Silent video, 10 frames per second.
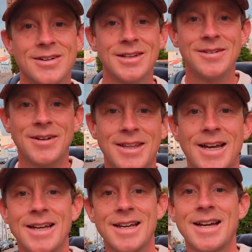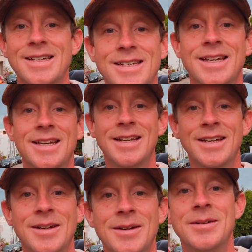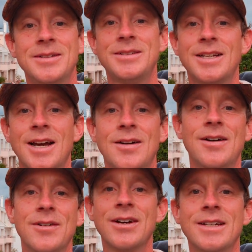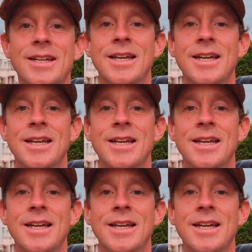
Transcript: gonna leave it at that, guys. Ciao. Have a great day.